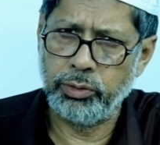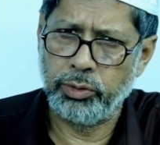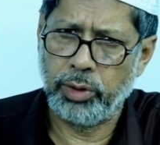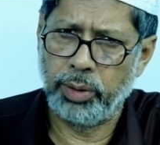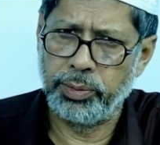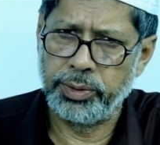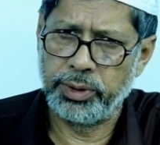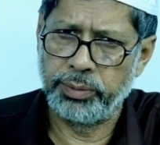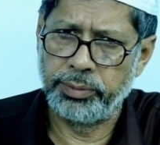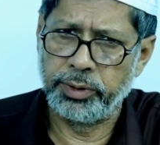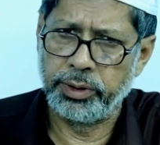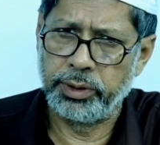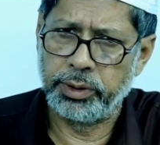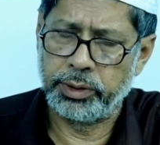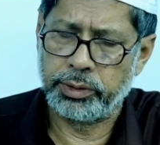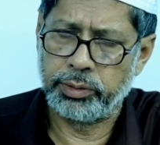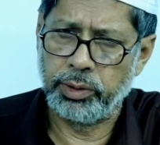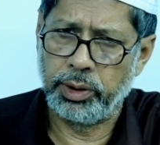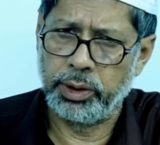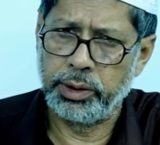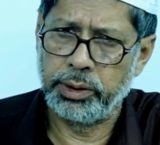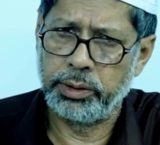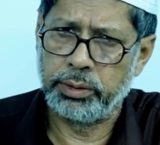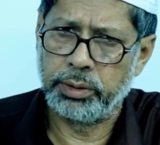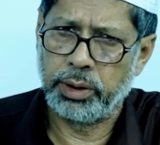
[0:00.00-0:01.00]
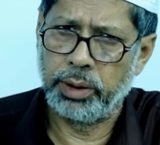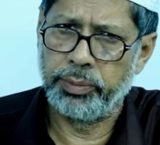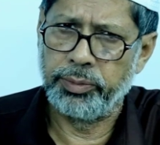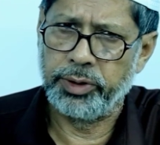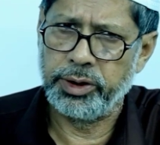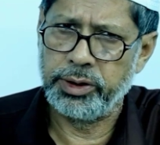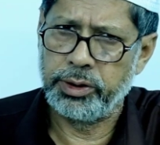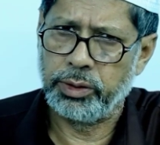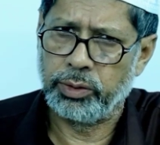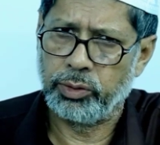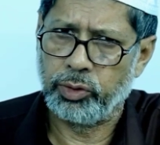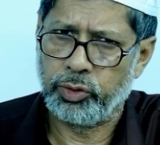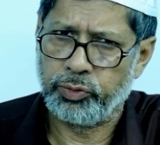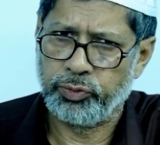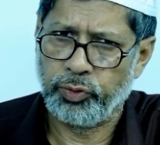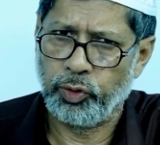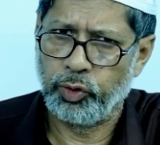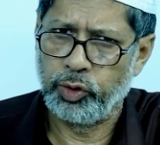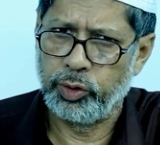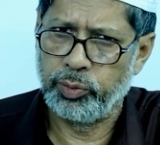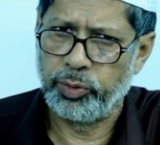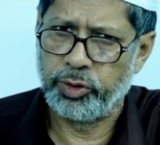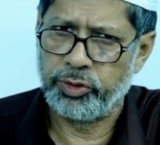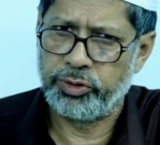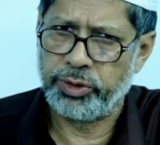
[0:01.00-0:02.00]
copies of the dictionary to Cambridge and Oxford
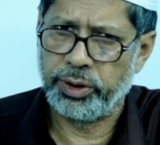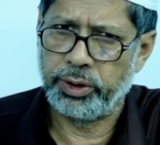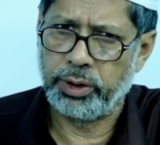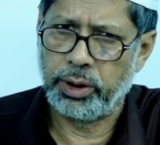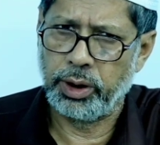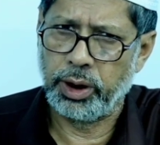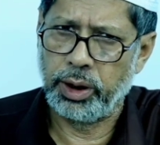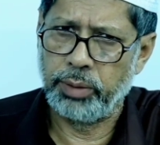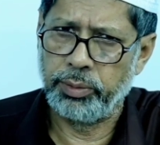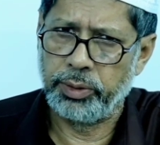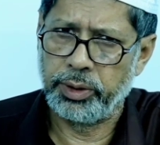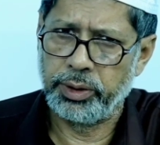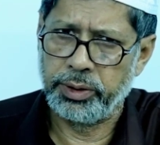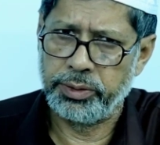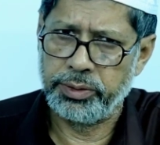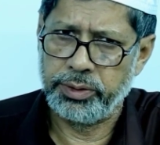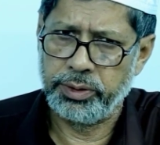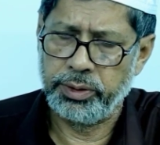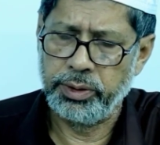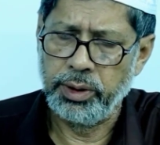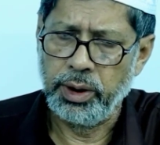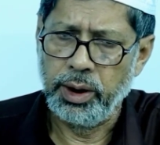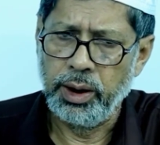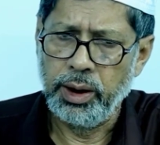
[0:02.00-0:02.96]
University Central Libraries.